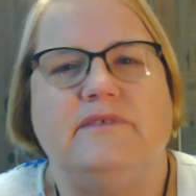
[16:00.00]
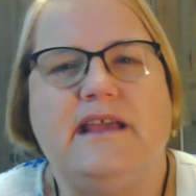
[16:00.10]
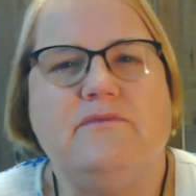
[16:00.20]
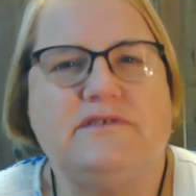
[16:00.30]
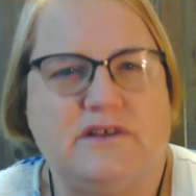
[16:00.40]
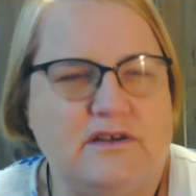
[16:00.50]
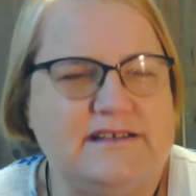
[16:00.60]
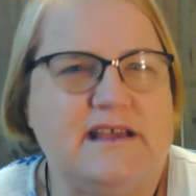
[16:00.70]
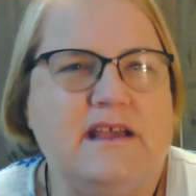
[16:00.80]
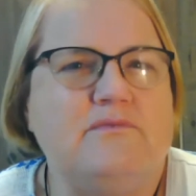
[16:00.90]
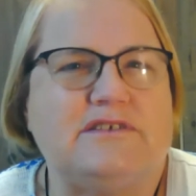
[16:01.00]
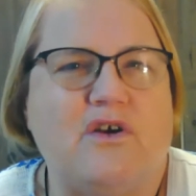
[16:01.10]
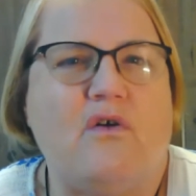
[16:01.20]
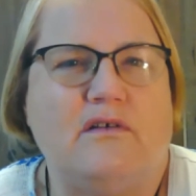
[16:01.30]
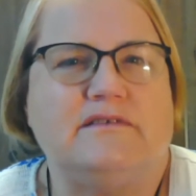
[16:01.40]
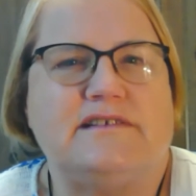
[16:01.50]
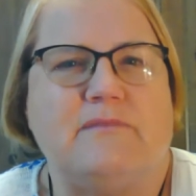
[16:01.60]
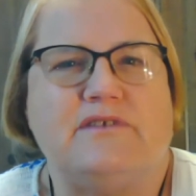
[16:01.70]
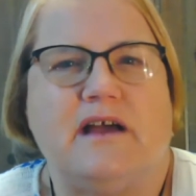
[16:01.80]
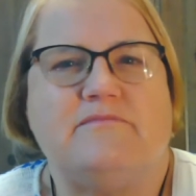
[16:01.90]
he was gone
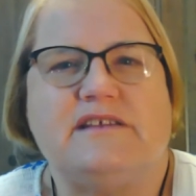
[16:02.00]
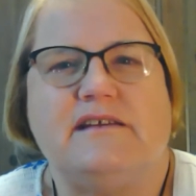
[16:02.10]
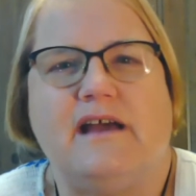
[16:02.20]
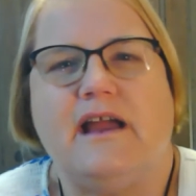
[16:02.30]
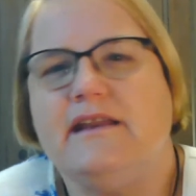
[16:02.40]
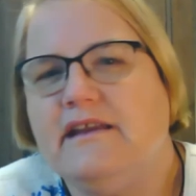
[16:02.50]
sometimes at night.